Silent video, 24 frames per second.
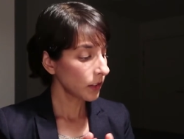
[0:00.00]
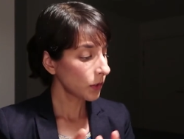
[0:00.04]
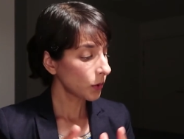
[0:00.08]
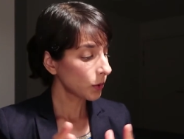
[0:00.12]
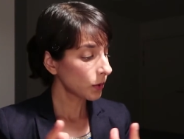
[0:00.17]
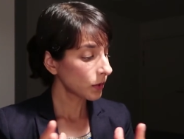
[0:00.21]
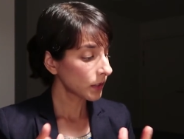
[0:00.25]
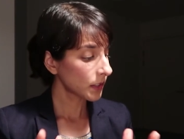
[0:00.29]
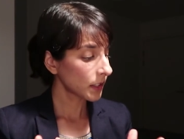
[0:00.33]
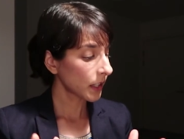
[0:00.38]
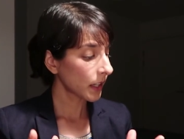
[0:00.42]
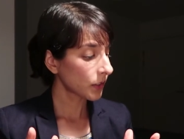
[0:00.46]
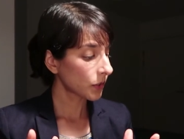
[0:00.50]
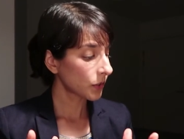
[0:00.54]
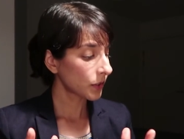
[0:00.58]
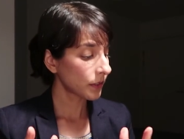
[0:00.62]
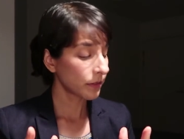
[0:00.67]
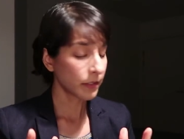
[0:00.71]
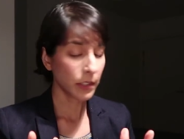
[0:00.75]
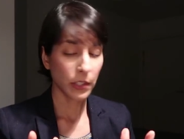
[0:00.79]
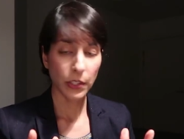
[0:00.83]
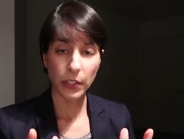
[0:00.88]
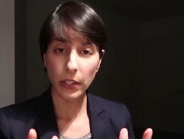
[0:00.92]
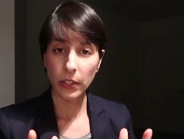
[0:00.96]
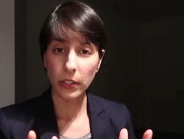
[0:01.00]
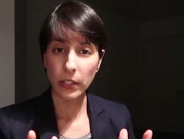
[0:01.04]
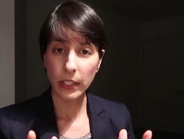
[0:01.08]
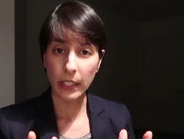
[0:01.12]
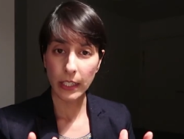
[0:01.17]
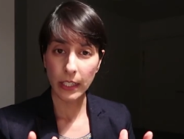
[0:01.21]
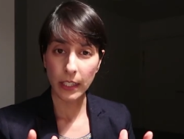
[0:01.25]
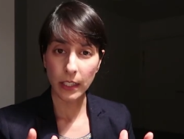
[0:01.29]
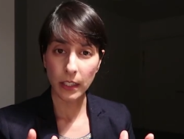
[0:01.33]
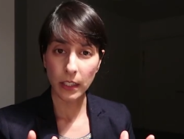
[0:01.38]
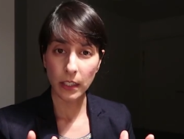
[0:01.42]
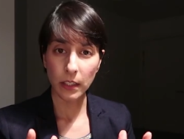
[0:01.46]
your sector of the
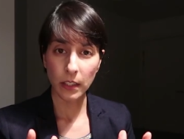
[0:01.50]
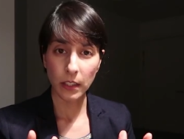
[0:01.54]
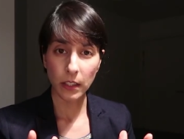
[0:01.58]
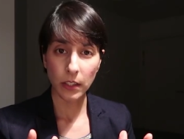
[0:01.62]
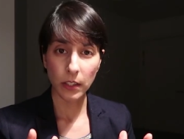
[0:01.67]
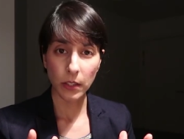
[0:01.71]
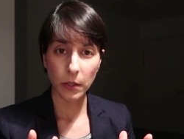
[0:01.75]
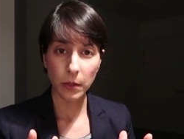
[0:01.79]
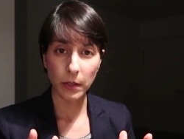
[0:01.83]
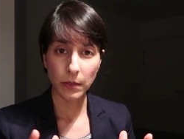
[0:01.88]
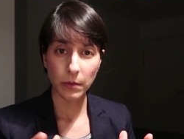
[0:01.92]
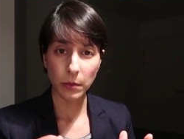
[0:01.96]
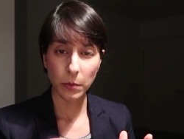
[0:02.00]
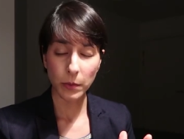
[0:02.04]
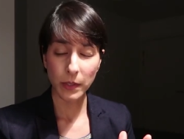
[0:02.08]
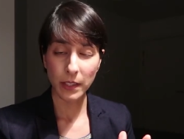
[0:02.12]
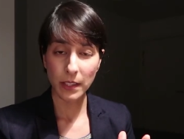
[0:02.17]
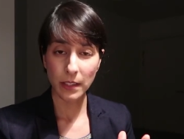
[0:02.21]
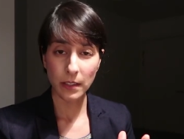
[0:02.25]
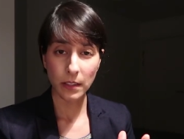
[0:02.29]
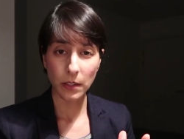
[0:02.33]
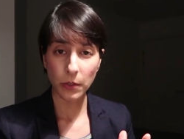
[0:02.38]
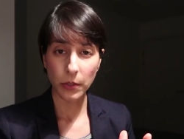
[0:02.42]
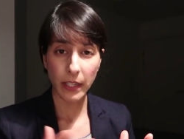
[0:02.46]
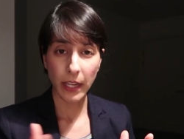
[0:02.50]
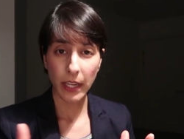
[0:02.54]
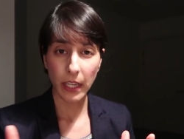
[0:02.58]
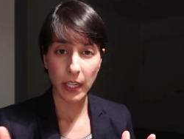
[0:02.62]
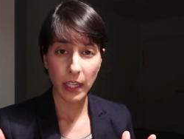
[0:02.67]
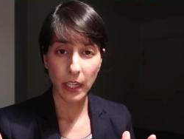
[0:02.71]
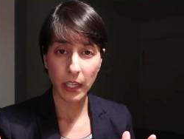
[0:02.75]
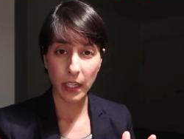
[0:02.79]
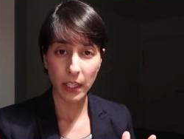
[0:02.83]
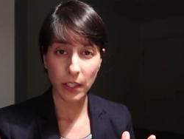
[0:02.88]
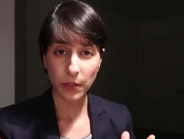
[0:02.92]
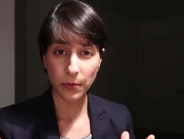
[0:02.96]
zodiac. You know, everyone's
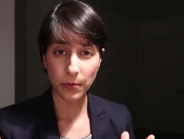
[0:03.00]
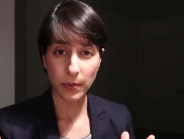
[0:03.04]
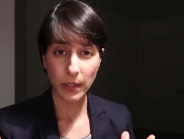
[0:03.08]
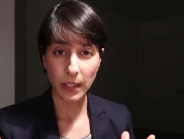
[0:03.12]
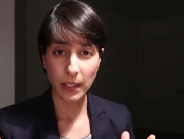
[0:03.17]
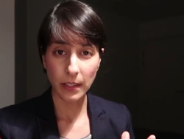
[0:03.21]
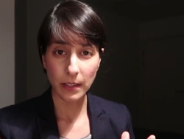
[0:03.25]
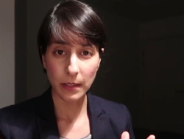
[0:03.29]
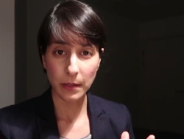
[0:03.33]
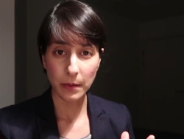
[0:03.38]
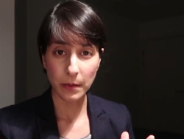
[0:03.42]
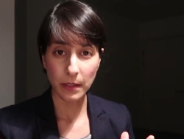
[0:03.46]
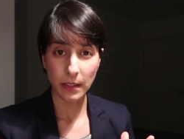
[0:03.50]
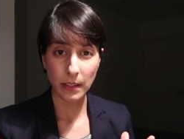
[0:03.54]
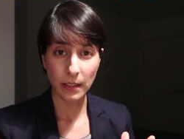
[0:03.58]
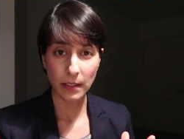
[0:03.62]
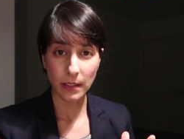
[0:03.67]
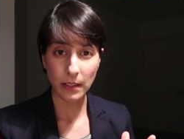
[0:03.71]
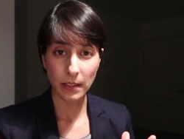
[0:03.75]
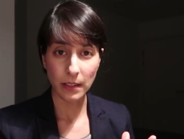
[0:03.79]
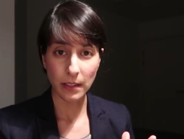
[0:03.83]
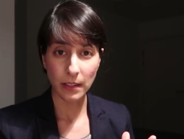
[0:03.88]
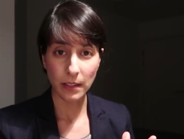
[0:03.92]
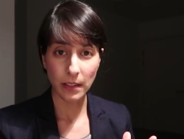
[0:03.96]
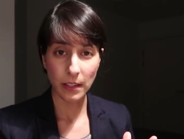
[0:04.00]
creating art for this this